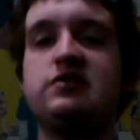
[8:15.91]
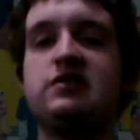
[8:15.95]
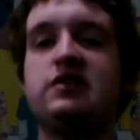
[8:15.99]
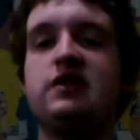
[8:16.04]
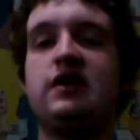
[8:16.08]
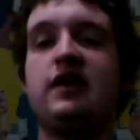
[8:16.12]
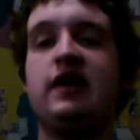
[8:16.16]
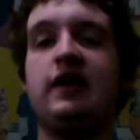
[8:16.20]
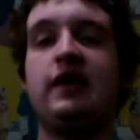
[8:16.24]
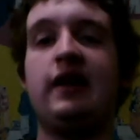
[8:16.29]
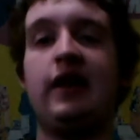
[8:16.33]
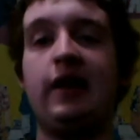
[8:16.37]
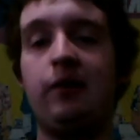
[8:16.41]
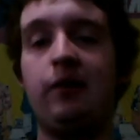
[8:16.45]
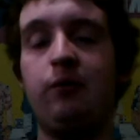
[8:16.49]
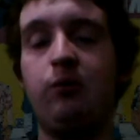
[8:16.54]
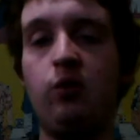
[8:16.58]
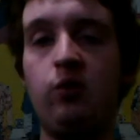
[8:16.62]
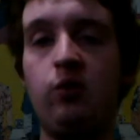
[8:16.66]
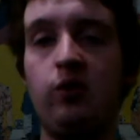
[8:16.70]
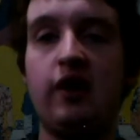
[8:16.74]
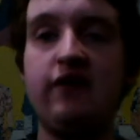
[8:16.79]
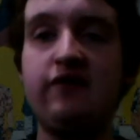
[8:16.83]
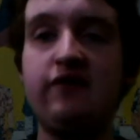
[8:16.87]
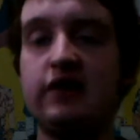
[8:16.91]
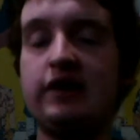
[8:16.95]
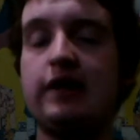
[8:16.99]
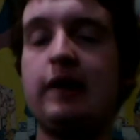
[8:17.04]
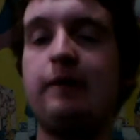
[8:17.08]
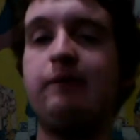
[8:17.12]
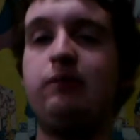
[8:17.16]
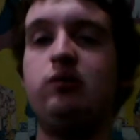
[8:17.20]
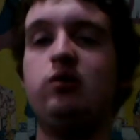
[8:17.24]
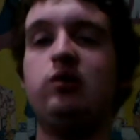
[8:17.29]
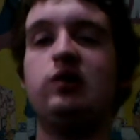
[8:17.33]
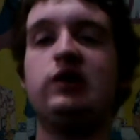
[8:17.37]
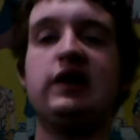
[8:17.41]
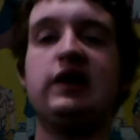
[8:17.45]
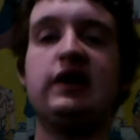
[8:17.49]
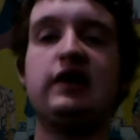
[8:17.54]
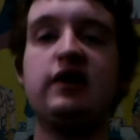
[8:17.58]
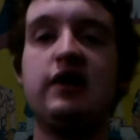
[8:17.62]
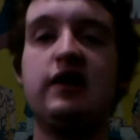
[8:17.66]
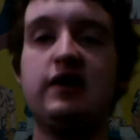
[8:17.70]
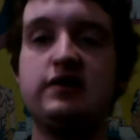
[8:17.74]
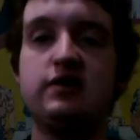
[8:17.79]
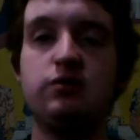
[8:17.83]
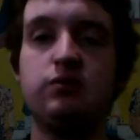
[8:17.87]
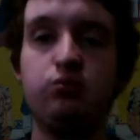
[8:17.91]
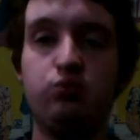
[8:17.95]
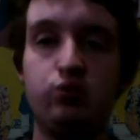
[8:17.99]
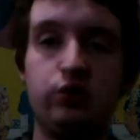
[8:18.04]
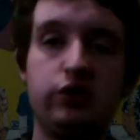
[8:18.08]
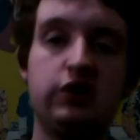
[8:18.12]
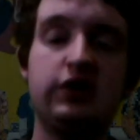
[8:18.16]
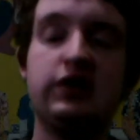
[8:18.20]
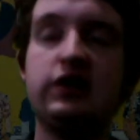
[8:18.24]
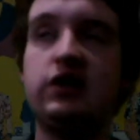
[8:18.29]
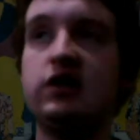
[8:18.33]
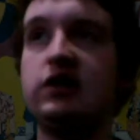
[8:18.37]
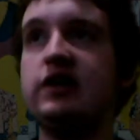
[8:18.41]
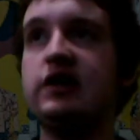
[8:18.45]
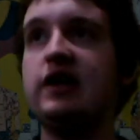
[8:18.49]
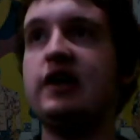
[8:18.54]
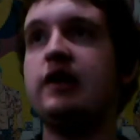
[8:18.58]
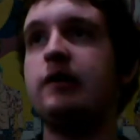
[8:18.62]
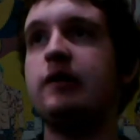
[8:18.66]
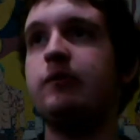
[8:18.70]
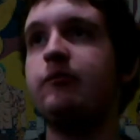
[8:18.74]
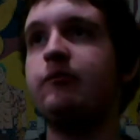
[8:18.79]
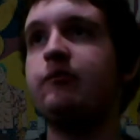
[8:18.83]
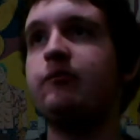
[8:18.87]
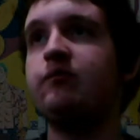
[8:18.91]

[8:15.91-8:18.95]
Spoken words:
and I won't ever get bored. Like, it's a really good game.